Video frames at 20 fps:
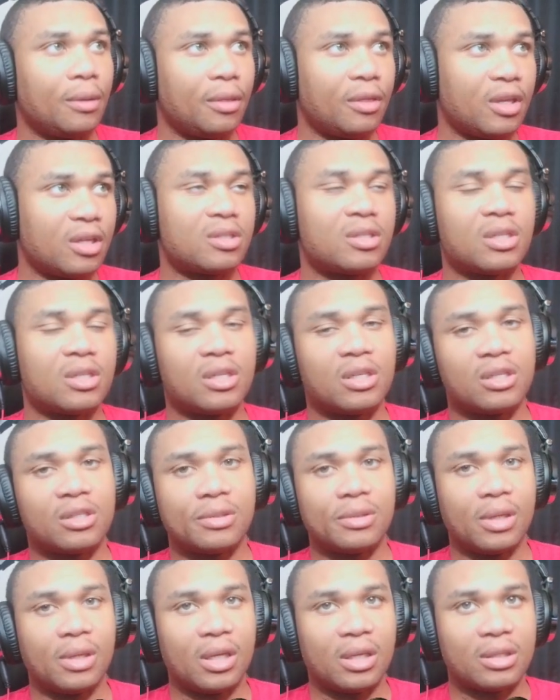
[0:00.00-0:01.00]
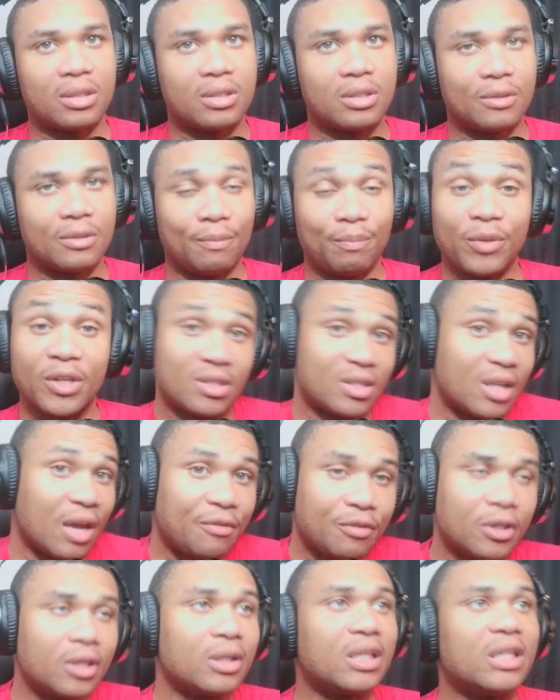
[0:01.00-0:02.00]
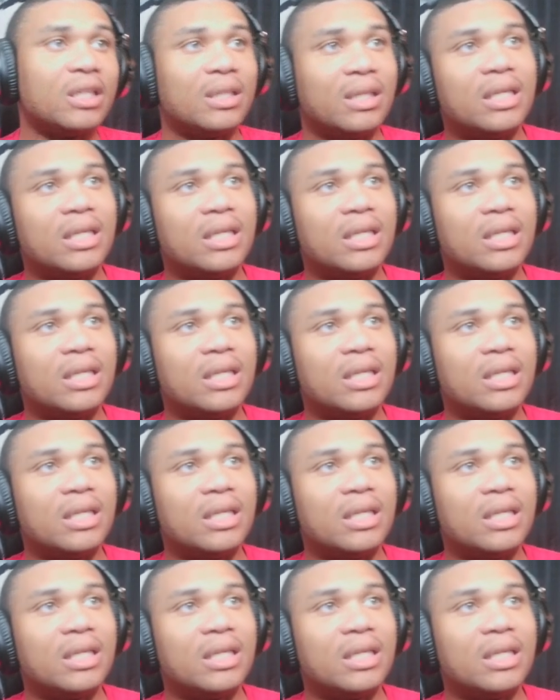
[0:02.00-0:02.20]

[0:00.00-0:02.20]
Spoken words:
This is definitely